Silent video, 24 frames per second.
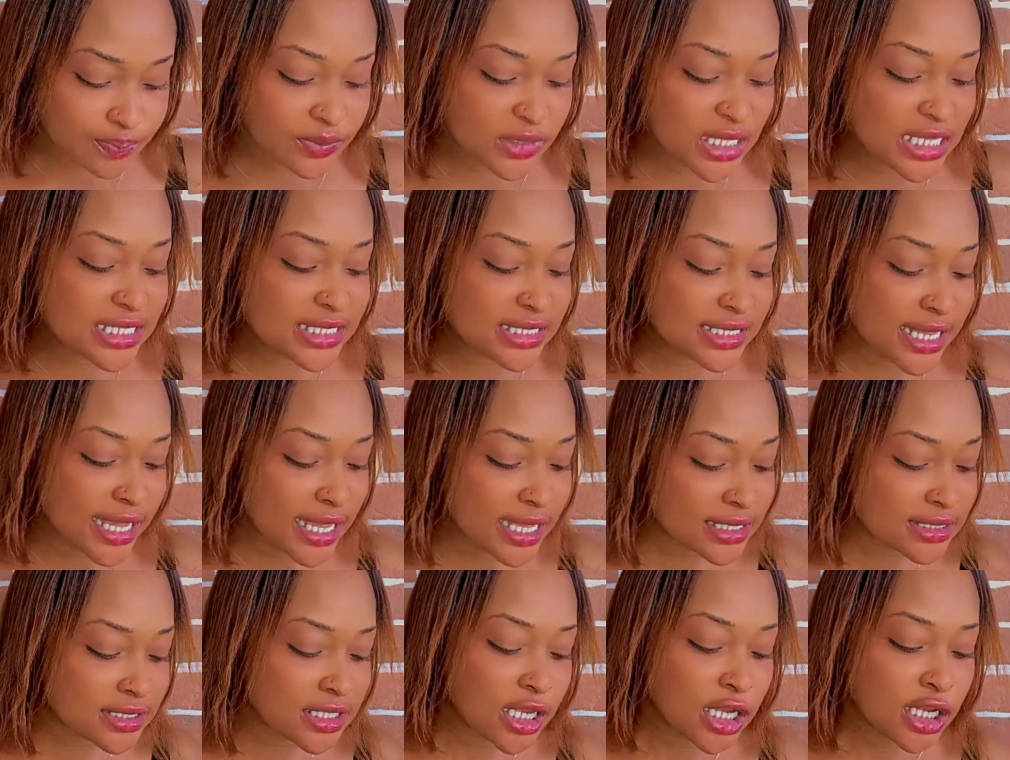He
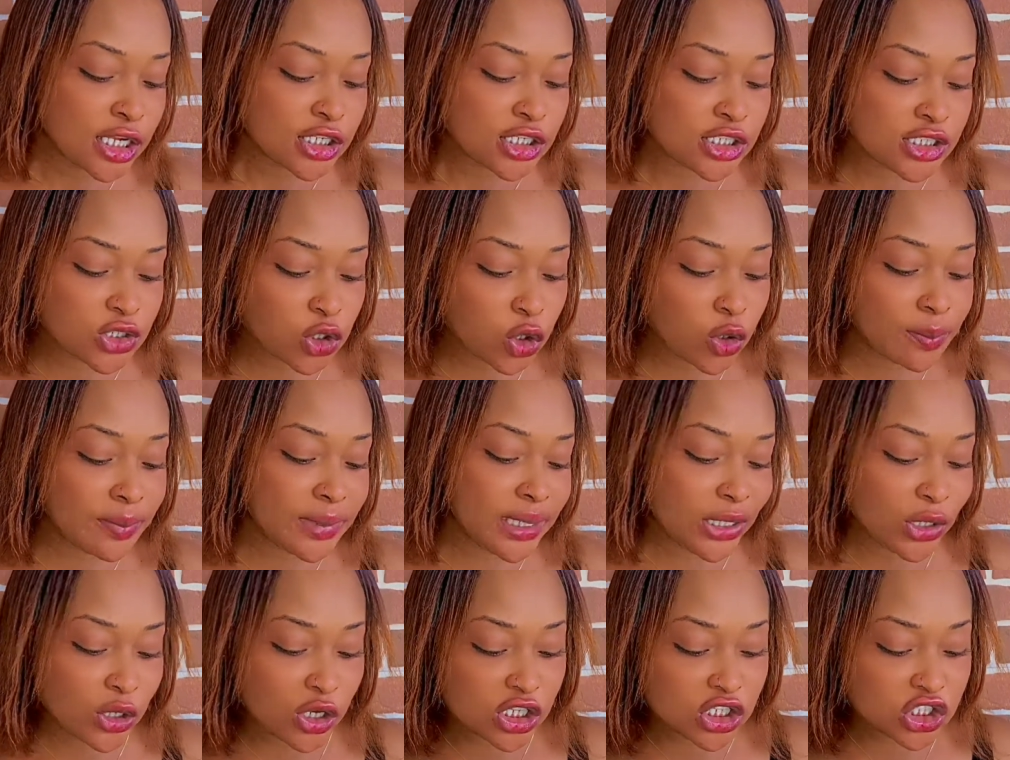says, show me
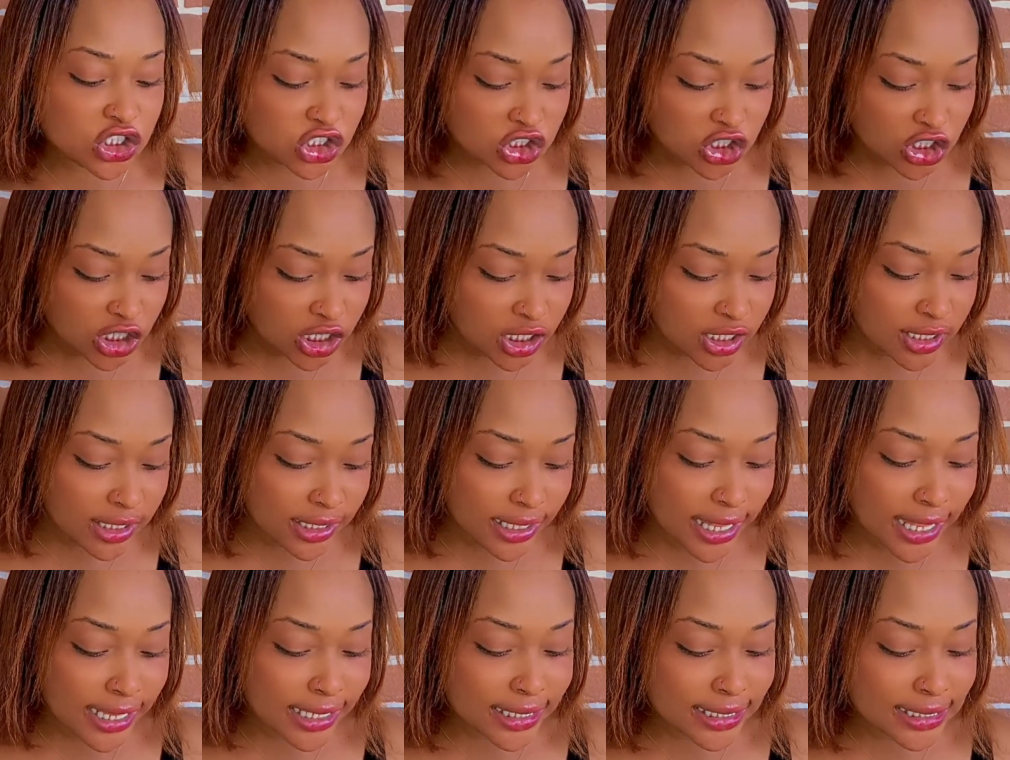your jig
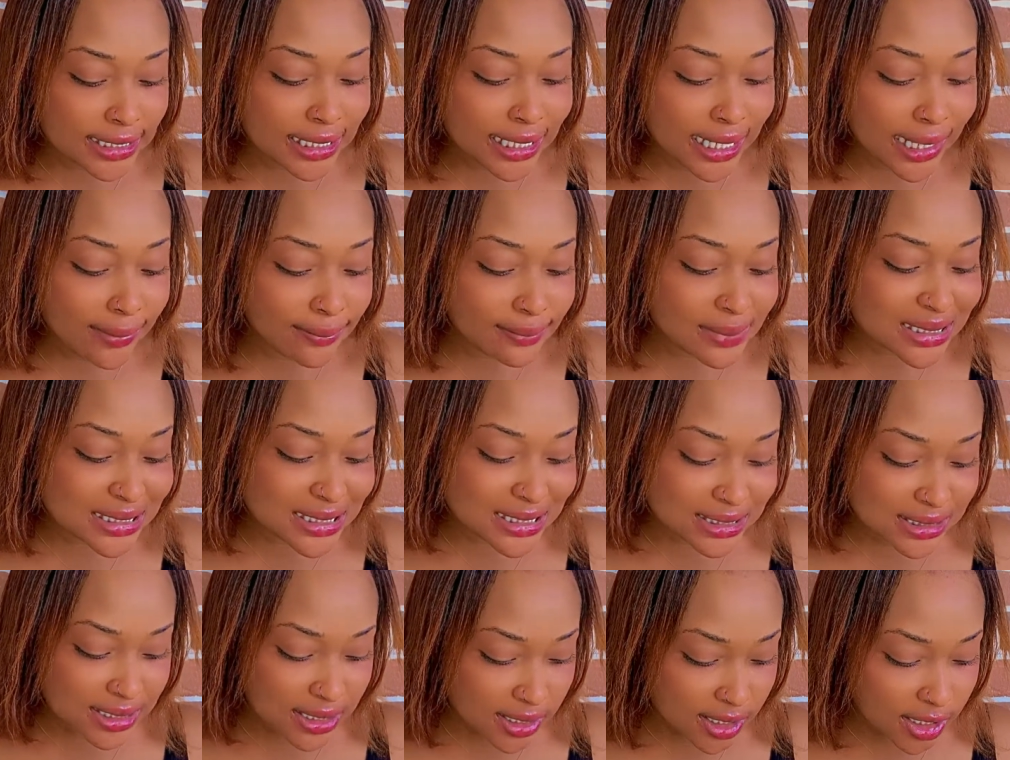and let me
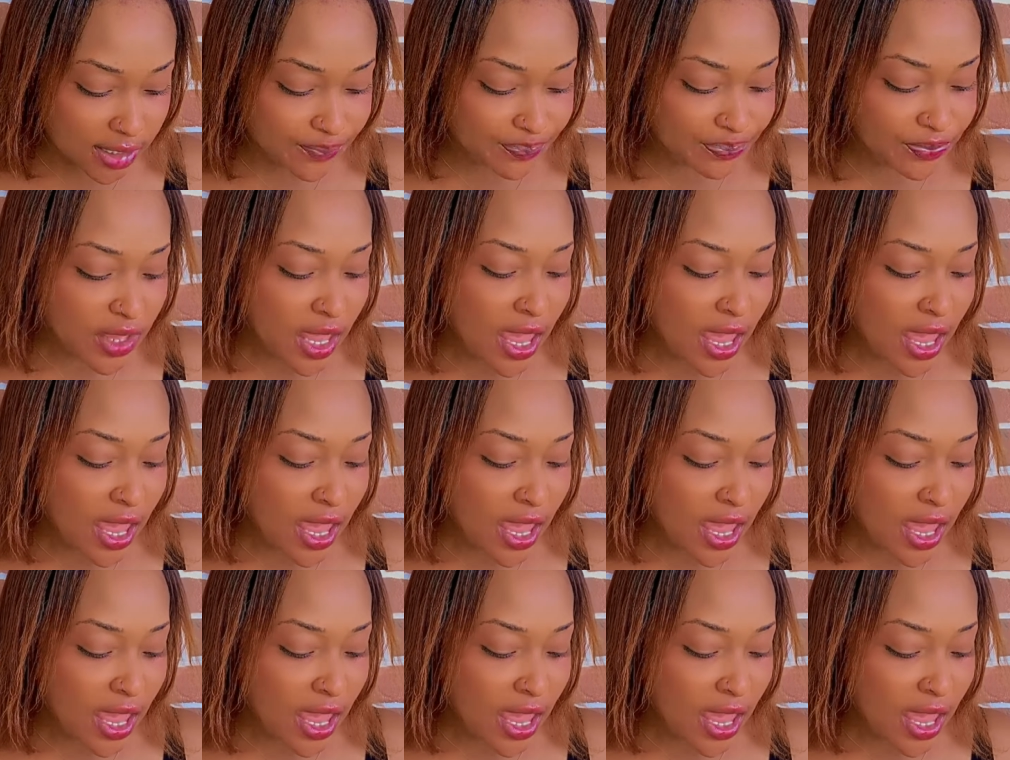see.